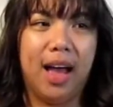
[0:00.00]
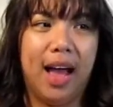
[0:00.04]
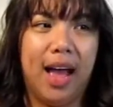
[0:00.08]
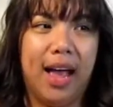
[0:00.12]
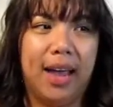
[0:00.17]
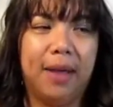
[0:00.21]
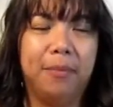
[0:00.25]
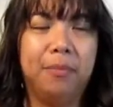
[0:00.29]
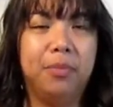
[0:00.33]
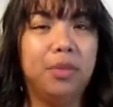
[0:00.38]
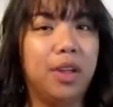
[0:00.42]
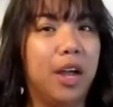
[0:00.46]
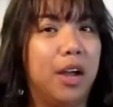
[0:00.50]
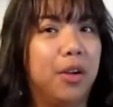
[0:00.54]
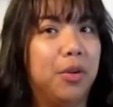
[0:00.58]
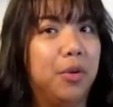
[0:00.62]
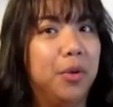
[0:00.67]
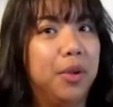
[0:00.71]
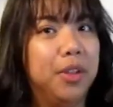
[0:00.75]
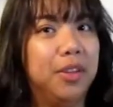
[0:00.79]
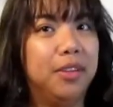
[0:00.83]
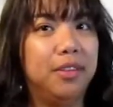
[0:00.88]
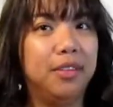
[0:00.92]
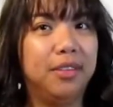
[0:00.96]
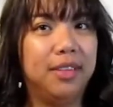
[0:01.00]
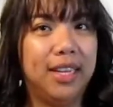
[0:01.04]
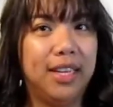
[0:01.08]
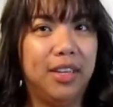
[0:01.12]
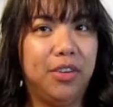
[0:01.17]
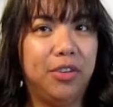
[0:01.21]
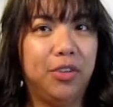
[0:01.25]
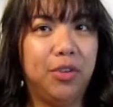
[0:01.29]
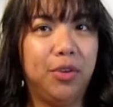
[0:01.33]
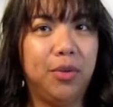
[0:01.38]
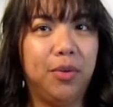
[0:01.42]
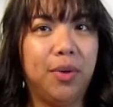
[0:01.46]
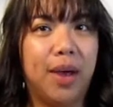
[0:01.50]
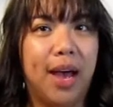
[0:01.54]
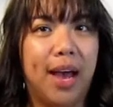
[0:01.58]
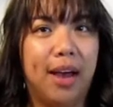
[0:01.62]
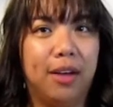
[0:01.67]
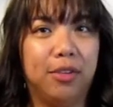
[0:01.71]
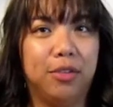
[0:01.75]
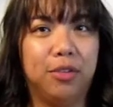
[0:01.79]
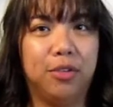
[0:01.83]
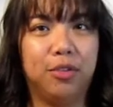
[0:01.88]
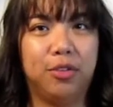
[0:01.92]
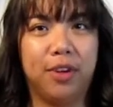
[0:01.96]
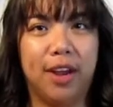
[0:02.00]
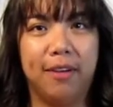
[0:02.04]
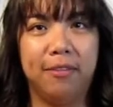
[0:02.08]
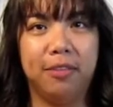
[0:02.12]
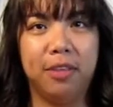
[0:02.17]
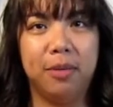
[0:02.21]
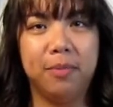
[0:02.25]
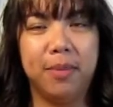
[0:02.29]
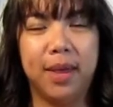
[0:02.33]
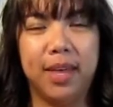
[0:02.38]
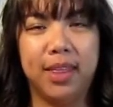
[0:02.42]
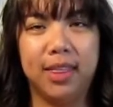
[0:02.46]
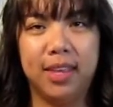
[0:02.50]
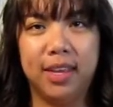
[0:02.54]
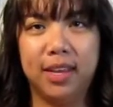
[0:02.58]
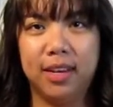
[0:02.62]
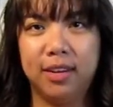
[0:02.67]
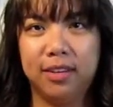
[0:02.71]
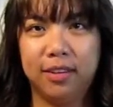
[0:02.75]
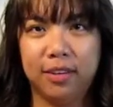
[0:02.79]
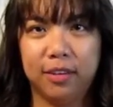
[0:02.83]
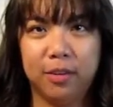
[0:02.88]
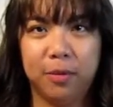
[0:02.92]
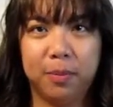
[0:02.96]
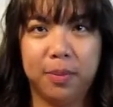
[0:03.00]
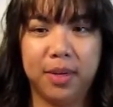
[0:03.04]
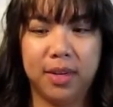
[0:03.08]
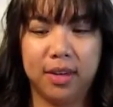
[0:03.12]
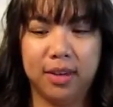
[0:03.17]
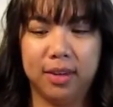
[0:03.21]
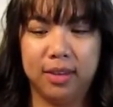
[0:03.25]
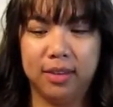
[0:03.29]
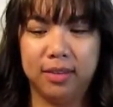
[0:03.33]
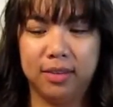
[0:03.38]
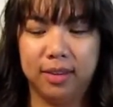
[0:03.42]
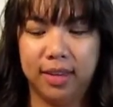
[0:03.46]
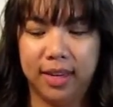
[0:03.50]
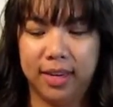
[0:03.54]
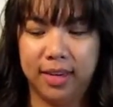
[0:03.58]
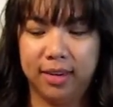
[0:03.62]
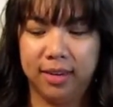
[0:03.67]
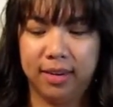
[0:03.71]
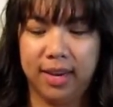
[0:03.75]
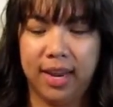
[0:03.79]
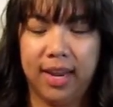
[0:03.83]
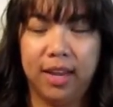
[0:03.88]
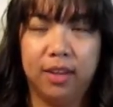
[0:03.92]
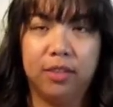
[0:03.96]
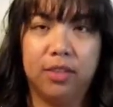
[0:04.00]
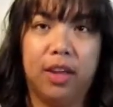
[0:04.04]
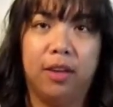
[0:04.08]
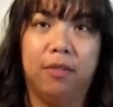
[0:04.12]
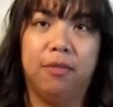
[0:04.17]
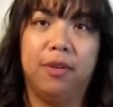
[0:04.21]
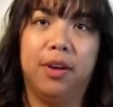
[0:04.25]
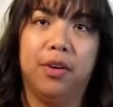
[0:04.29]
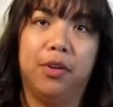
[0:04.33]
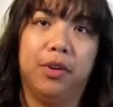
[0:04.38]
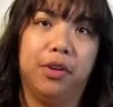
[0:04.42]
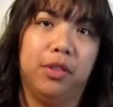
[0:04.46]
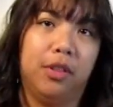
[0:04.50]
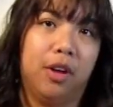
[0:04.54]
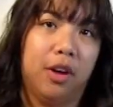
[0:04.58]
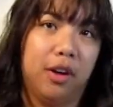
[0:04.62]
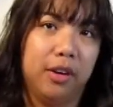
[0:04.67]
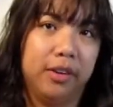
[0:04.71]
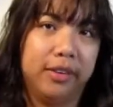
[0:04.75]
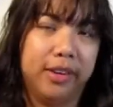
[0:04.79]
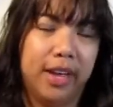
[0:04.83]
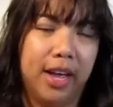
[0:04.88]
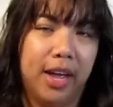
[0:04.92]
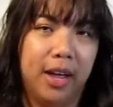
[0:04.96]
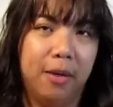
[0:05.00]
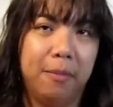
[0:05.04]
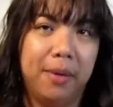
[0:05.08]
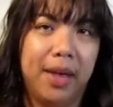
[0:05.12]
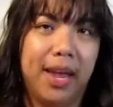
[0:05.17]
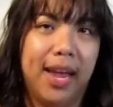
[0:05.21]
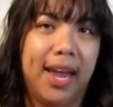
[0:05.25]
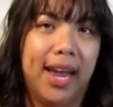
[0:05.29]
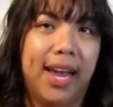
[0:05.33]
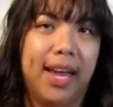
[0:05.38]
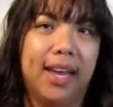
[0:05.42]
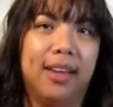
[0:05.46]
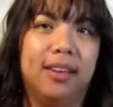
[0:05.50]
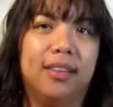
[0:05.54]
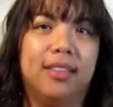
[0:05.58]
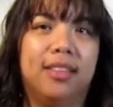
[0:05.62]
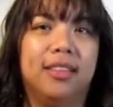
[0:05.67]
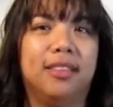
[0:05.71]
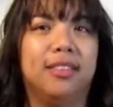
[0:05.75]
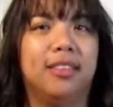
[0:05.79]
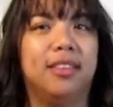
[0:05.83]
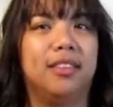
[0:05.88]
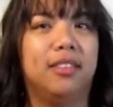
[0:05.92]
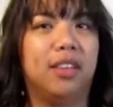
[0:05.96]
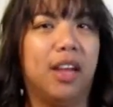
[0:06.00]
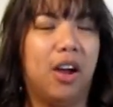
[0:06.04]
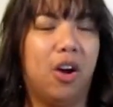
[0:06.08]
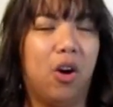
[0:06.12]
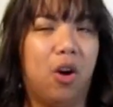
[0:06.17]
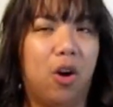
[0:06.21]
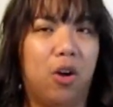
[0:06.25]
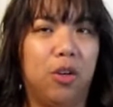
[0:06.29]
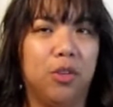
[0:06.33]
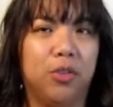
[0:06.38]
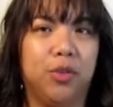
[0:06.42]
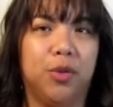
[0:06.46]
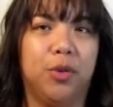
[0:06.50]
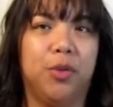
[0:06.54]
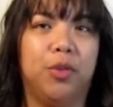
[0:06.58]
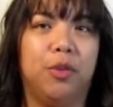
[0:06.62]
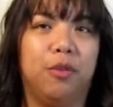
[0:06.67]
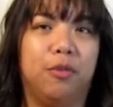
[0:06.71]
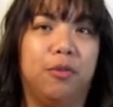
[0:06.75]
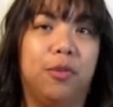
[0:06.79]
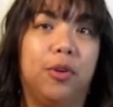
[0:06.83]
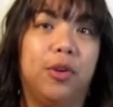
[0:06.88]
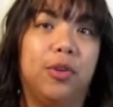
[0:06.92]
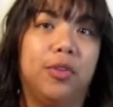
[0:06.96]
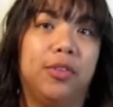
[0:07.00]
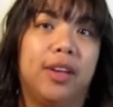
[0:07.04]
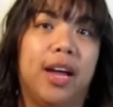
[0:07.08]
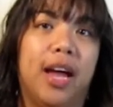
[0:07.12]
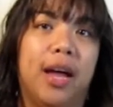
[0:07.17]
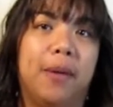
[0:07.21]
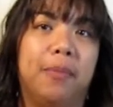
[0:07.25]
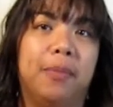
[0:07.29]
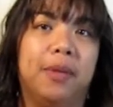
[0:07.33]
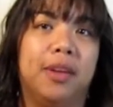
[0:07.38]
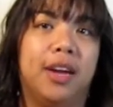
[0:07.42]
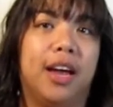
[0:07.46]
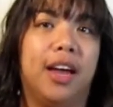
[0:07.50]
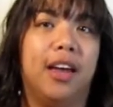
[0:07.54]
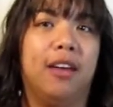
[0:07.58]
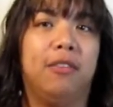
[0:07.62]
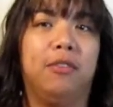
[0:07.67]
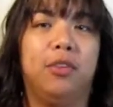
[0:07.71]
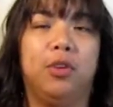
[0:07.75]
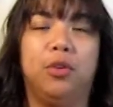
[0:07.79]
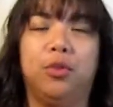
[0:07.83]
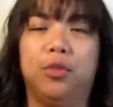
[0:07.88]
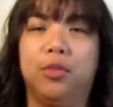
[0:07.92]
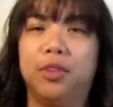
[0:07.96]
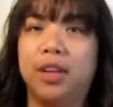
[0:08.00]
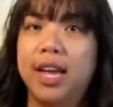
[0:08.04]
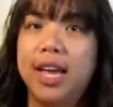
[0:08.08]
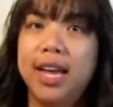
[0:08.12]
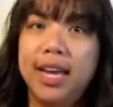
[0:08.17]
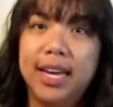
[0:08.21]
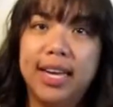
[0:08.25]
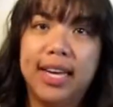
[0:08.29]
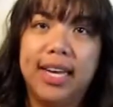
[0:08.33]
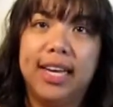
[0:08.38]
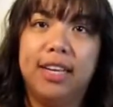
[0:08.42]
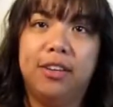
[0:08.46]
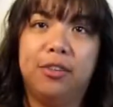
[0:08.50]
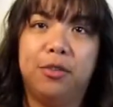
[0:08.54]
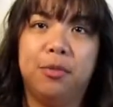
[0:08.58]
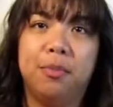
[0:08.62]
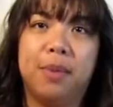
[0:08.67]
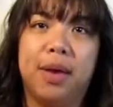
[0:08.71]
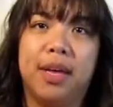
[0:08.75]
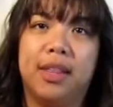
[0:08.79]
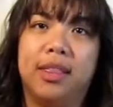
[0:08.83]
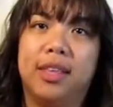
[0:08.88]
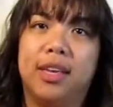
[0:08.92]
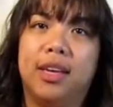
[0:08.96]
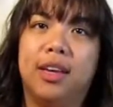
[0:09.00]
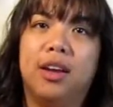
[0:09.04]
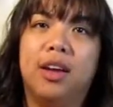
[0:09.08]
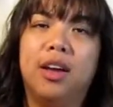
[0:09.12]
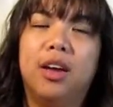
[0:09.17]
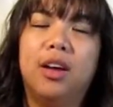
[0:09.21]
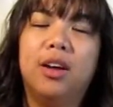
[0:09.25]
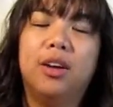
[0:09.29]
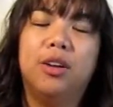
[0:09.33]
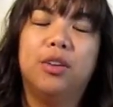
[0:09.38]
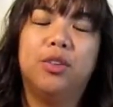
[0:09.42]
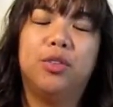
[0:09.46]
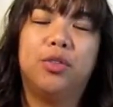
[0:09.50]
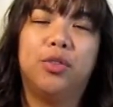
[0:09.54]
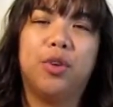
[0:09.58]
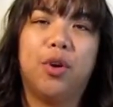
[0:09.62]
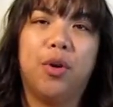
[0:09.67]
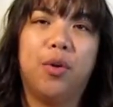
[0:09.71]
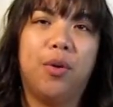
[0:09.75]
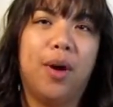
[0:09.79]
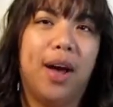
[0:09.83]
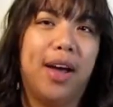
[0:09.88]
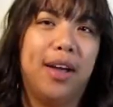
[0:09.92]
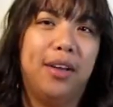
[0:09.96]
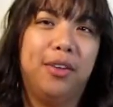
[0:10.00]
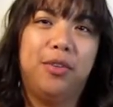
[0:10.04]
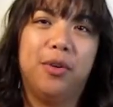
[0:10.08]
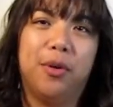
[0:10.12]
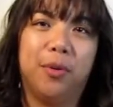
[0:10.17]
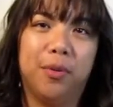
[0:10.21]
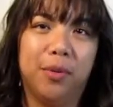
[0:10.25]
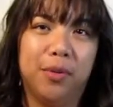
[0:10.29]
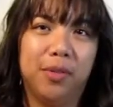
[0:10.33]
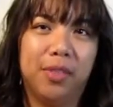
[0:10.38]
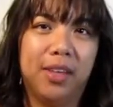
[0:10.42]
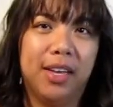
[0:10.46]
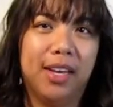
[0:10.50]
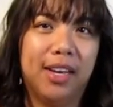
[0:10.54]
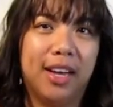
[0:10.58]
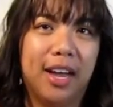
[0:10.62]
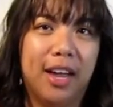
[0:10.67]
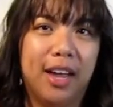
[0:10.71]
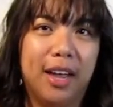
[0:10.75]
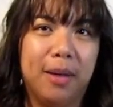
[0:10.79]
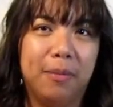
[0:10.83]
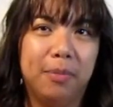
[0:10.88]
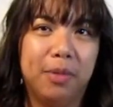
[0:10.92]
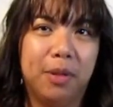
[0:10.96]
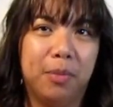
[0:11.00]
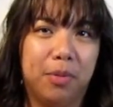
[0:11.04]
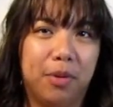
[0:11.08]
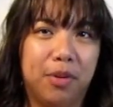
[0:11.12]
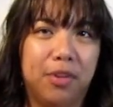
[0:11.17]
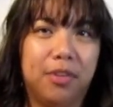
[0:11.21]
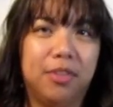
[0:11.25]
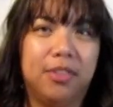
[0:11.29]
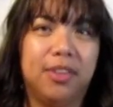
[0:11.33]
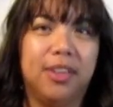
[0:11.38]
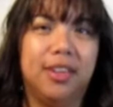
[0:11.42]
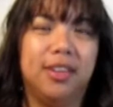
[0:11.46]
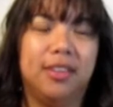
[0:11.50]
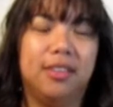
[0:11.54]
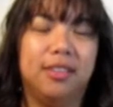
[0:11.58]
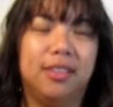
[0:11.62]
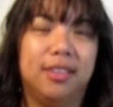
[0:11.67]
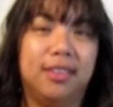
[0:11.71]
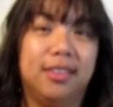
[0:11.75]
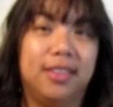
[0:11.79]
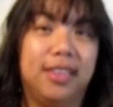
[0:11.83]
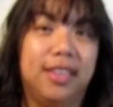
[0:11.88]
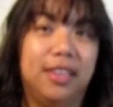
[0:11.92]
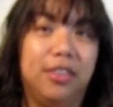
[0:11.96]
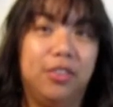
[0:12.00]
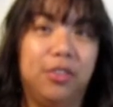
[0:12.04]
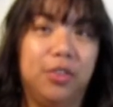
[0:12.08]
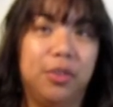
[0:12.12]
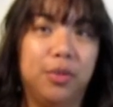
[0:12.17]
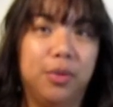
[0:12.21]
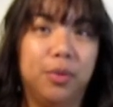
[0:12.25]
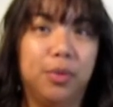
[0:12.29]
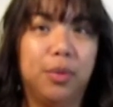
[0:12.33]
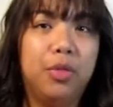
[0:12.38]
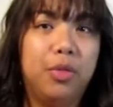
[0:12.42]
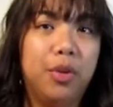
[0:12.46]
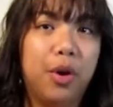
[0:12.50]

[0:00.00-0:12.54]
I'm not going to teach you how to draft the method just because it takes a very long time, and this is also the first time that I have used each method, so I don't think I am the person to teach you.